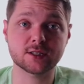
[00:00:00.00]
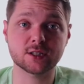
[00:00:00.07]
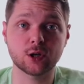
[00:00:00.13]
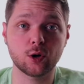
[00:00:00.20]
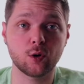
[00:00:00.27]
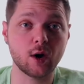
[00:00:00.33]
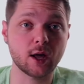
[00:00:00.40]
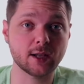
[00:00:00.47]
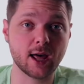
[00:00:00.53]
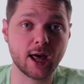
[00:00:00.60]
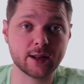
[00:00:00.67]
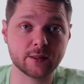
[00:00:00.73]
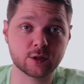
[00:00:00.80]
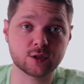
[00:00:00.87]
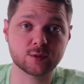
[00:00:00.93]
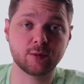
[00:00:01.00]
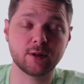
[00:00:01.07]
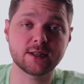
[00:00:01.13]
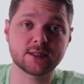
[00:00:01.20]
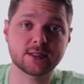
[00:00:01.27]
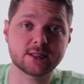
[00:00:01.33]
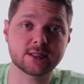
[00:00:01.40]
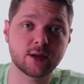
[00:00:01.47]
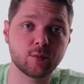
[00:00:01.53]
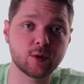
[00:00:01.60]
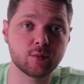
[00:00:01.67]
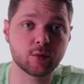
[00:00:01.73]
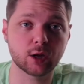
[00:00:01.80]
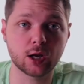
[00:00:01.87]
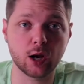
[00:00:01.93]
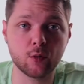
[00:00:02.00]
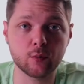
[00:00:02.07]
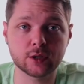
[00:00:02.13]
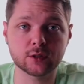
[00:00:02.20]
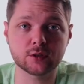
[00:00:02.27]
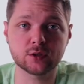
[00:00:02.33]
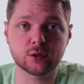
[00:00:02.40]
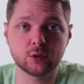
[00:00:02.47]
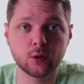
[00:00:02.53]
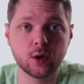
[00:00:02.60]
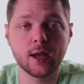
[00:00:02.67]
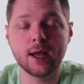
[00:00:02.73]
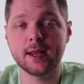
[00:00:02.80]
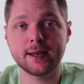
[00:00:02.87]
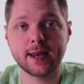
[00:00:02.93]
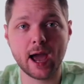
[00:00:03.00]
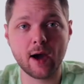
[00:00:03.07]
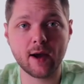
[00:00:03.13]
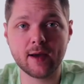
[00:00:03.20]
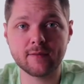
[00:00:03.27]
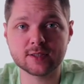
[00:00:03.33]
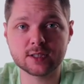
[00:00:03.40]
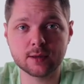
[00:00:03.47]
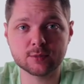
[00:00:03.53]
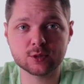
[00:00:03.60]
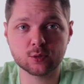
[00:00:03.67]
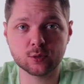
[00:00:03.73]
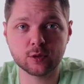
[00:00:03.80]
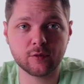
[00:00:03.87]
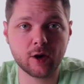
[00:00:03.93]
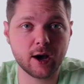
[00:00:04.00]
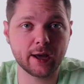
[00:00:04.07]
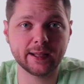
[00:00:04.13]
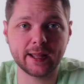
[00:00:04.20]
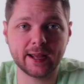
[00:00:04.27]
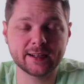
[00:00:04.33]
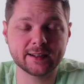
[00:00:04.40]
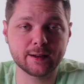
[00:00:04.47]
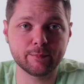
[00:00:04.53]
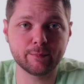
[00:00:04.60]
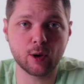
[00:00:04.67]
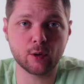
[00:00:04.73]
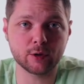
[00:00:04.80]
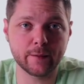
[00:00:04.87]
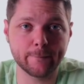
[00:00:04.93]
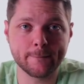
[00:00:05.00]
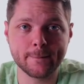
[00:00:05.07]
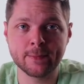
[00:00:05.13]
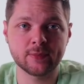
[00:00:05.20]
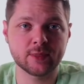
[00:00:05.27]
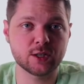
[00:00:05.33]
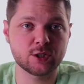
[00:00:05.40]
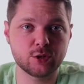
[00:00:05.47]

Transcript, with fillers: though, a lot of those places that we were going to now have some sort of online component that